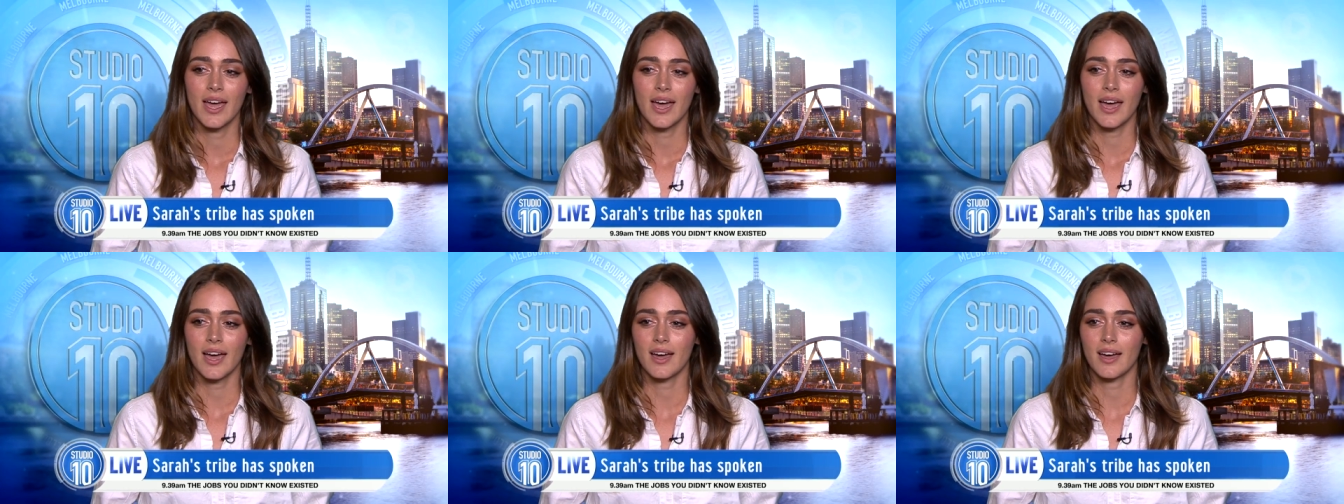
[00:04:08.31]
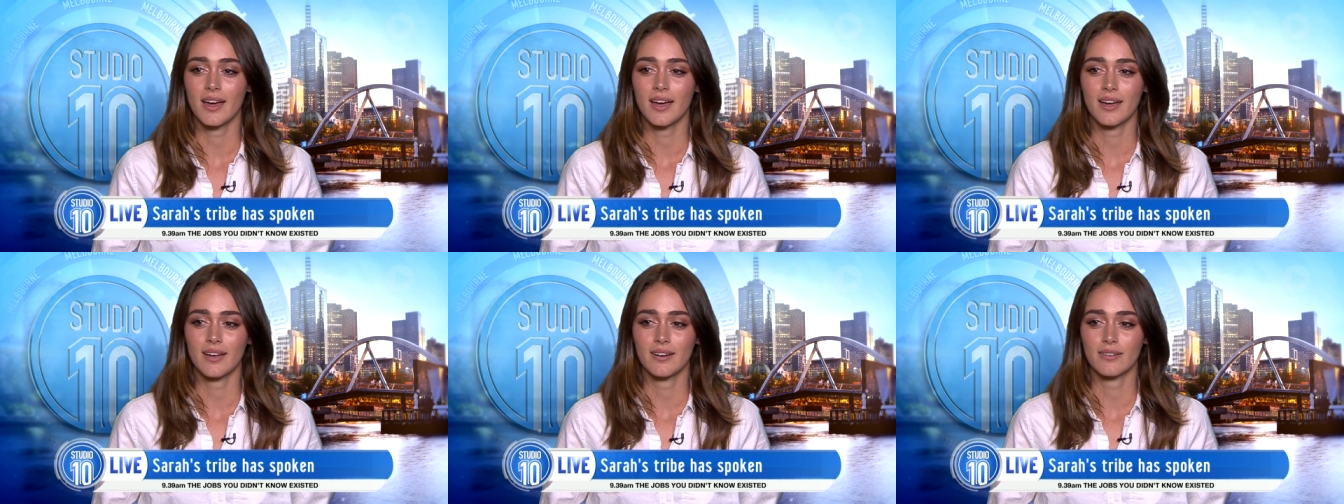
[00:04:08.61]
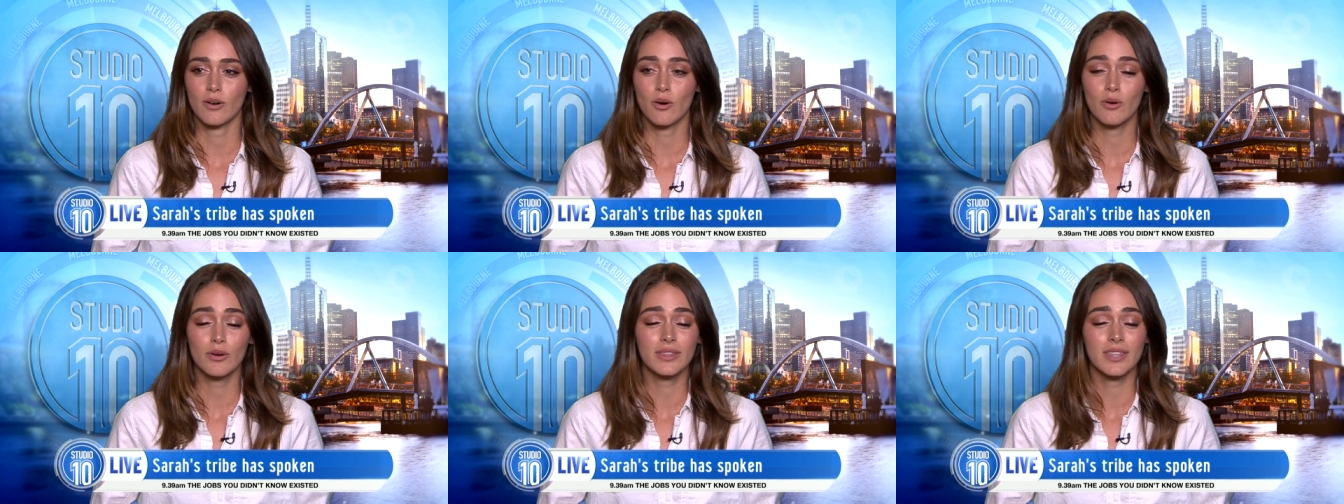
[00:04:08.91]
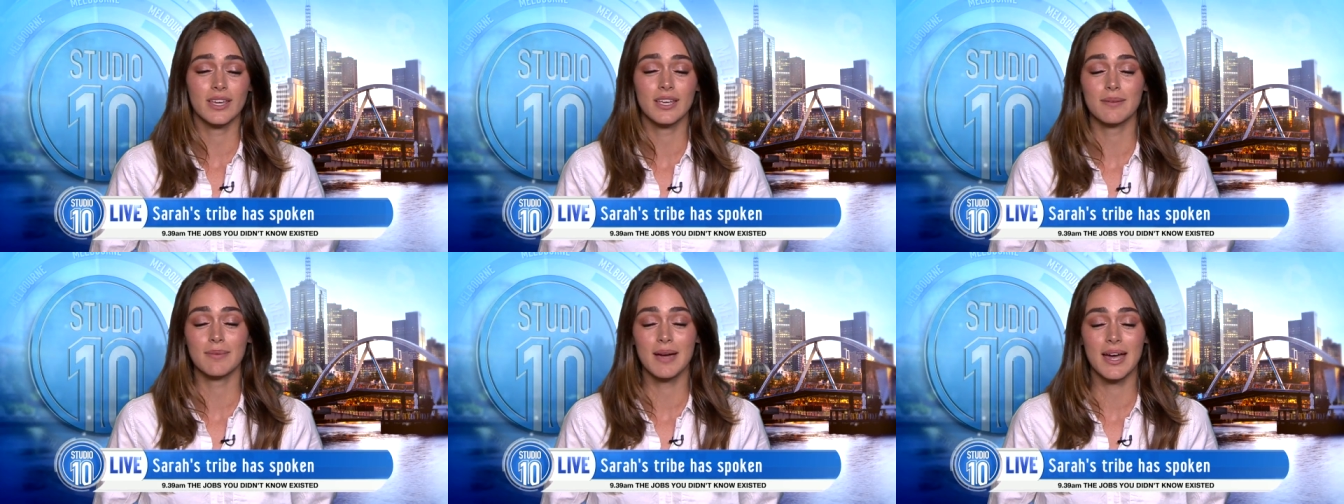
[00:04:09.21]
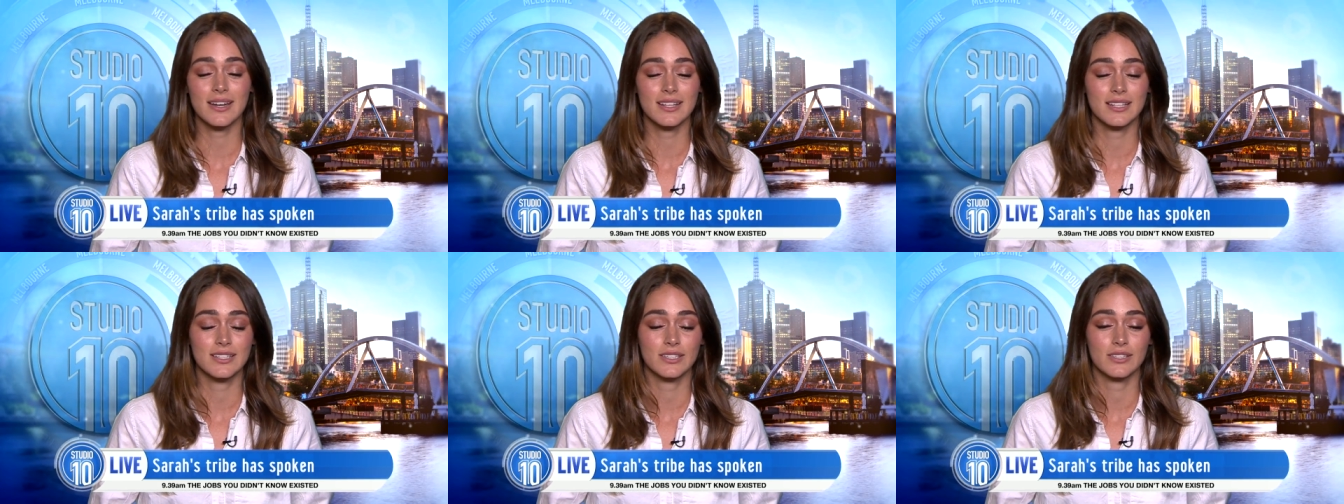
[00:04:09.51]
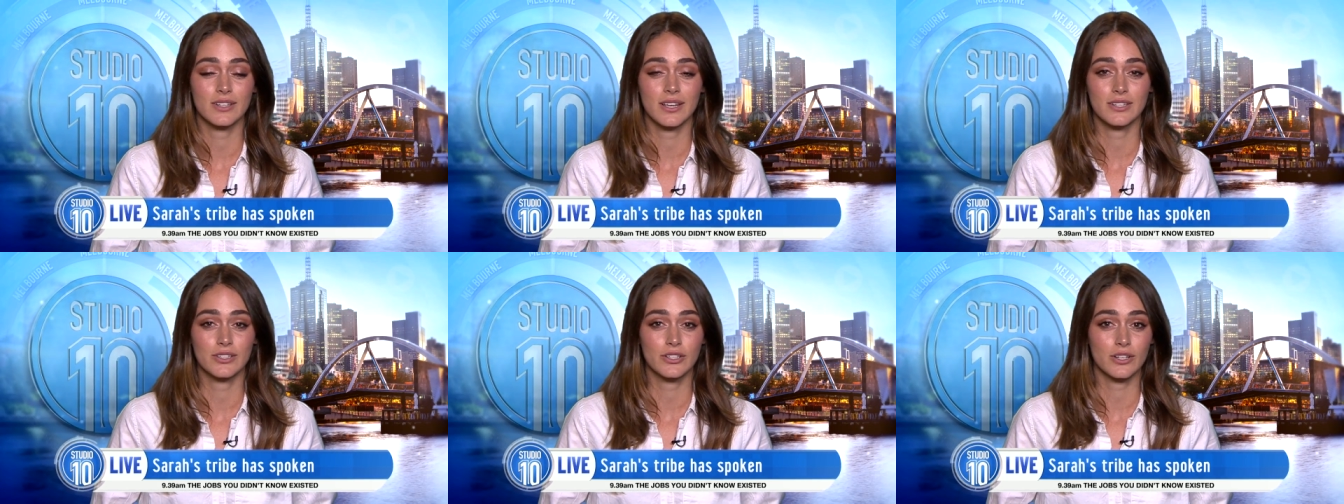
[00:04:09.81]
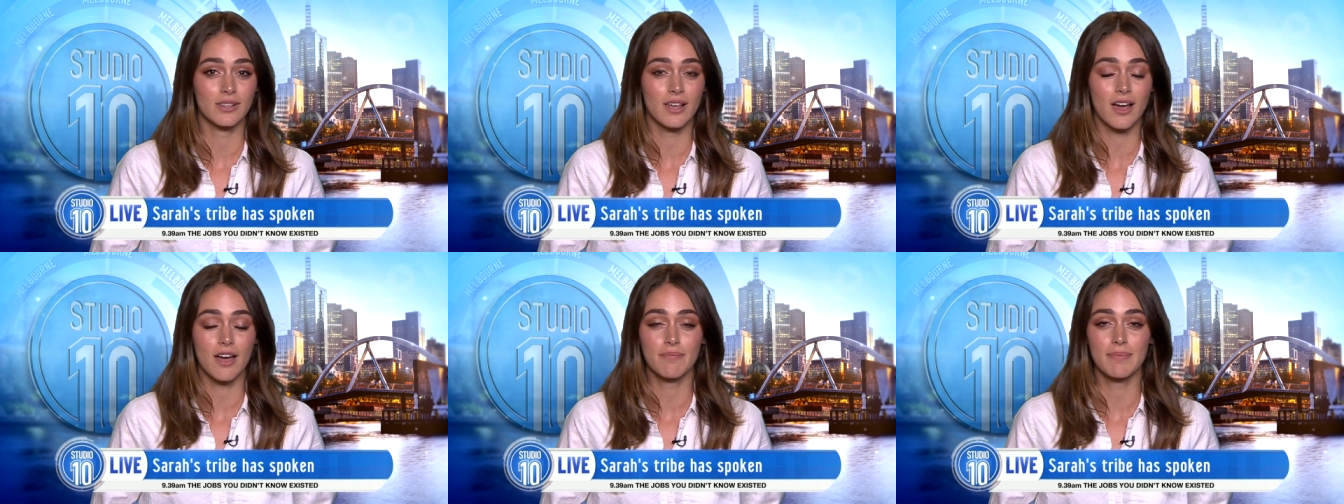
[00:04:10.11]
Uh, all you think about is is
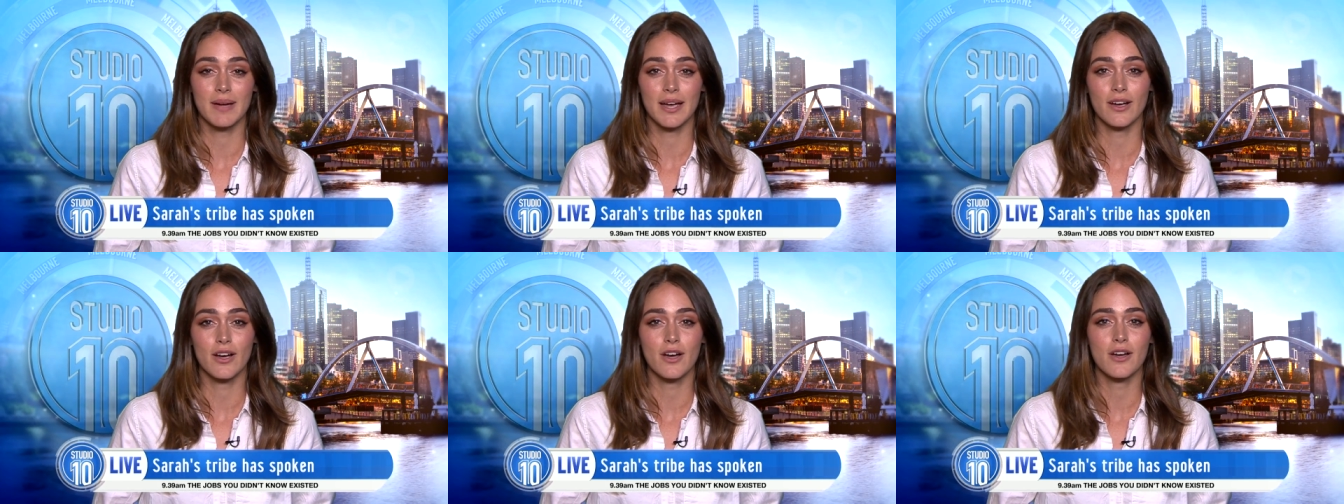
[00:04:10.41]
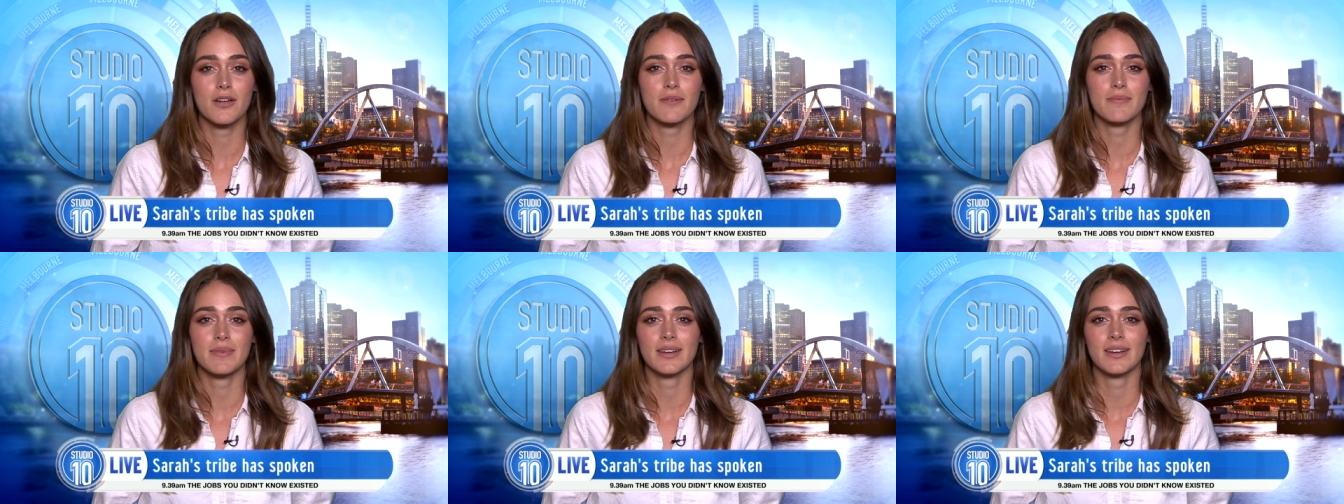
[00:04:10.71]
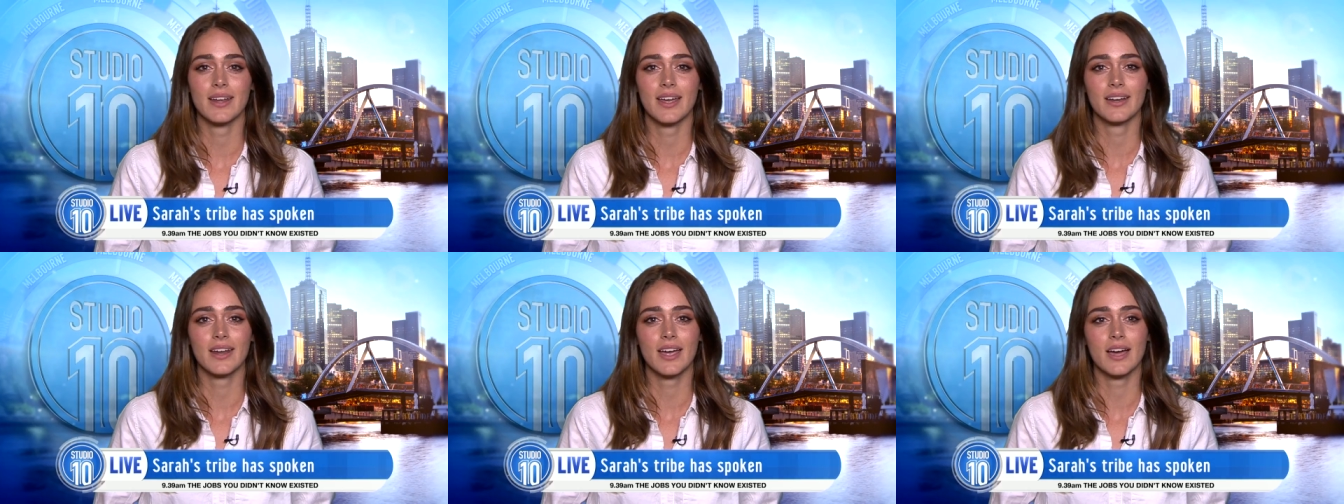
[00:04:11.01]
your life back home and, and mm.